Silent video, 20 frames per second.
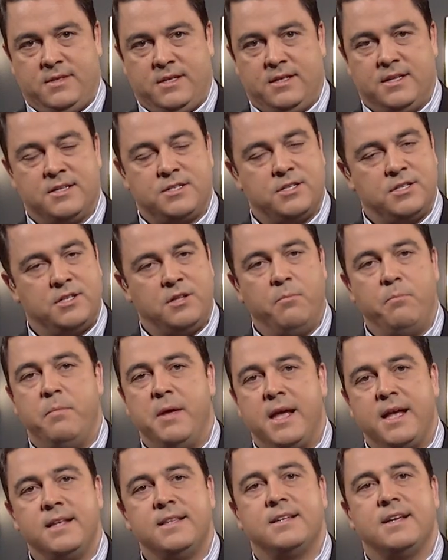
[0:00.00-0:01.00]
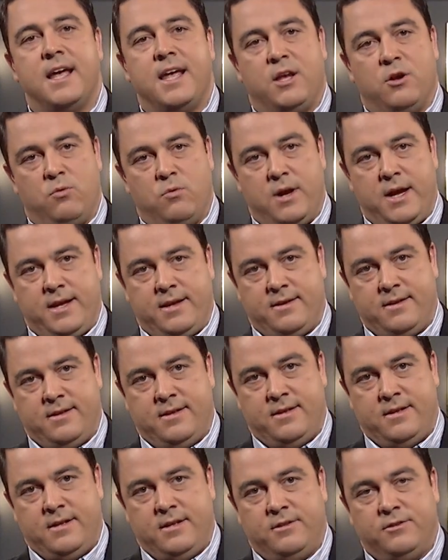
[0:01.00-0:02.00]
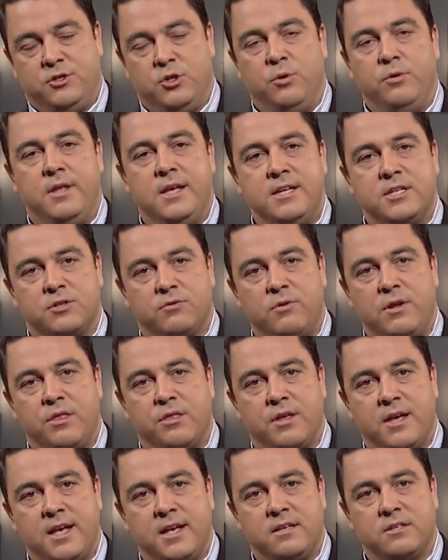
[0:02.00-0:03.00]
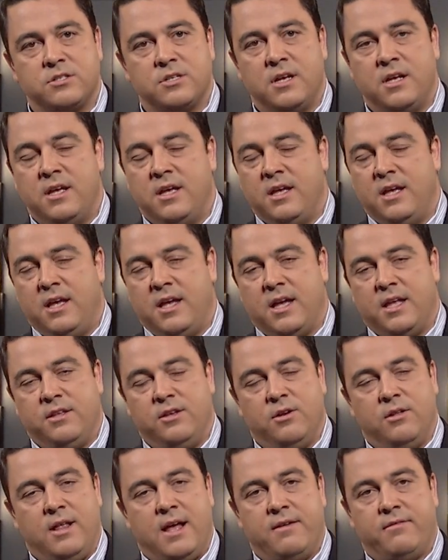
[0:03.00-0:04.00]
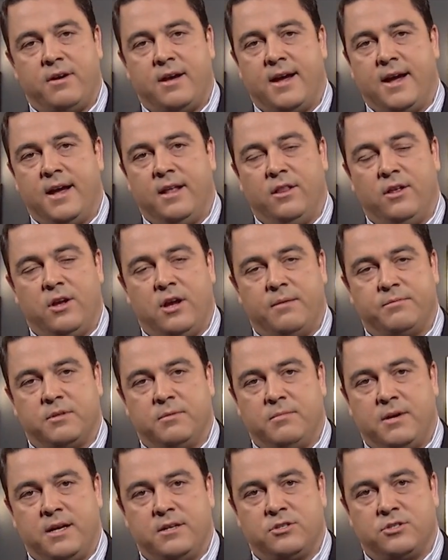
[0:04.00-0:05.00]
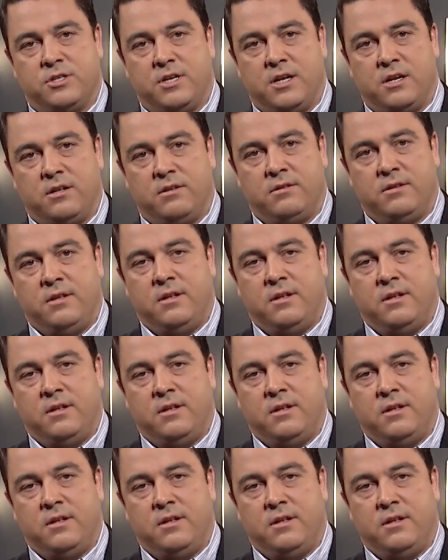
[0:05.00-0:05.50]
This is the big takeaway. Do these 3 things and you'll have a highly optimized channel.